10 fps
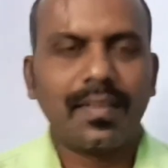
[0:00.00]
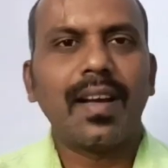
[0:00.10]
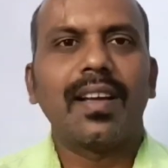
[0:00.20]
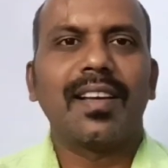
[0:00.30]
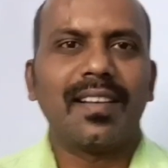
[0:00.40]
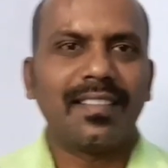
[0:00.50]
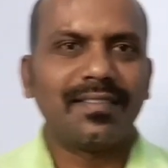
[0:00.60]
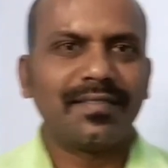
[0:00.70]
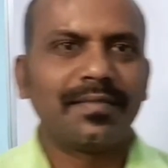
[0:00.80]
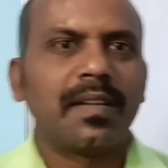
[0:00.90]
Hi all.
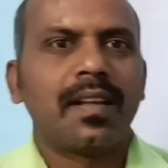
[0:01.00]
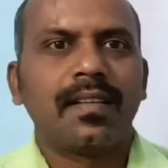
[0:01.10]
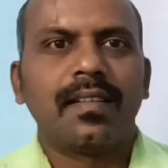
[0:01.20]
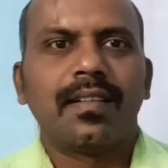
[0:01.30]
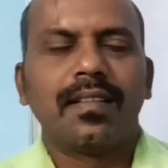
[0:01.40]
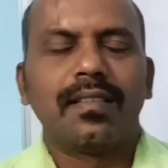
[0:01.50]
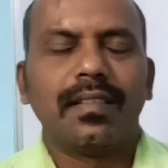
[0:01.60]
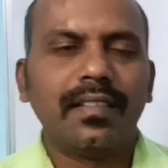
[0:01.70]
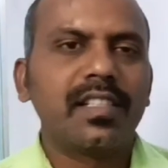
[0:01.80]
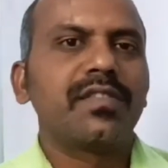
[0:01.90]

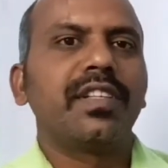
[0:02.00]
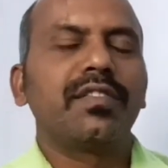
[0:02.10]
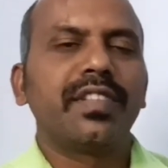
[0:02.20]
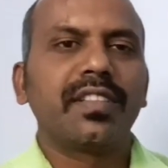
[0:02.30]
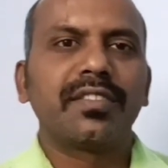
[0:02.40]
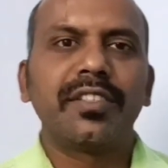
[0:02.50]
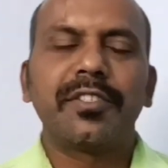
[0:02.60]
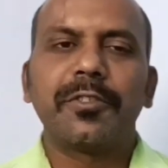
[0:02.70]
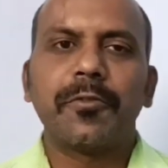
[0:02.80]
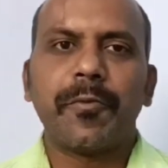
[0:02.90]
In this video we are
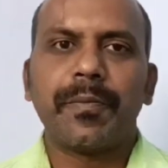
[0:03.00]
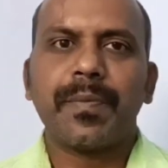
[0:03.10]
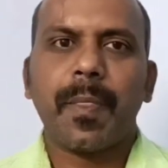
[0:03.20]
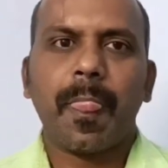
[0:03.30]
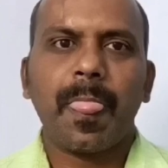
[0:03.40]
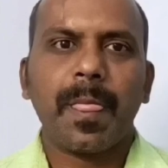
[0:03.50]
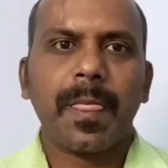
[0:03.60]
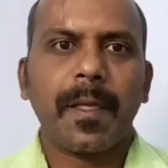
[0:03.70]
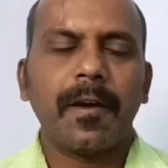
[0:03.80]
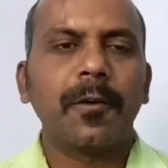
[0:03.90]
going to know
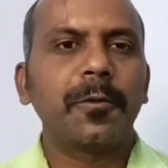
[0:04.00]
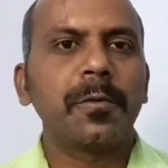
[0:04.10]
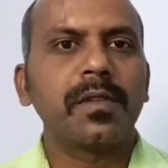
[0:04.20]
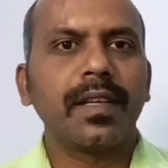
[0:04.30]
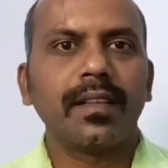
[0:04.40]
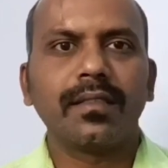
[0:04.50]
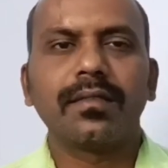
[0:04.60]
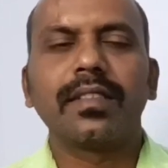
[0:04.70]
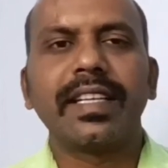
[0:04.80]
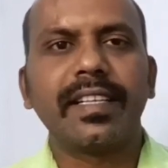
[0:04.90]
how to say
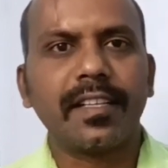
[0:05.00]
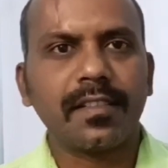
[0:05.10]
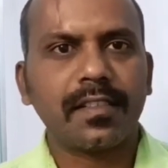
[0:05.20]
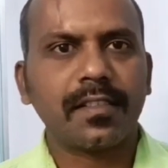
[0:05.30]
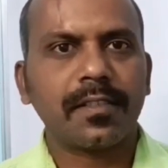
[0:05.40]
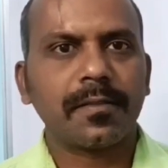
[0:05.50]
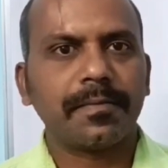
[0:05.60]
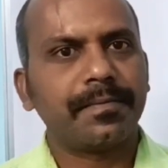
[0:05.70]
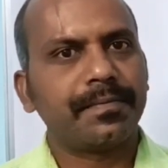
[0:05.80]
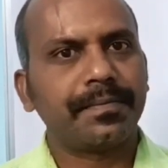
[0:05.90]
greetings,
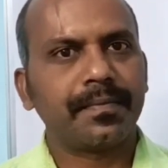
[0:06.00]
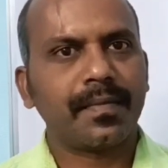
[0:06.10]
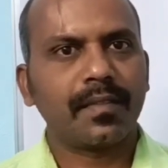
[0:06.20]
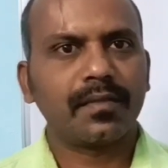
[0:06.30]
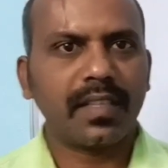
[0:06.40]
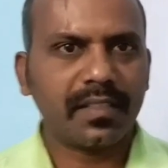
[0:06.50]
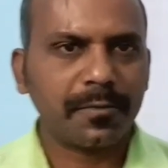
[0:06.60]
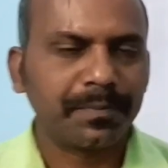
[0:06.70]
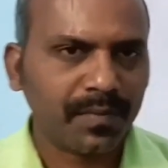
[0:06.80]
right?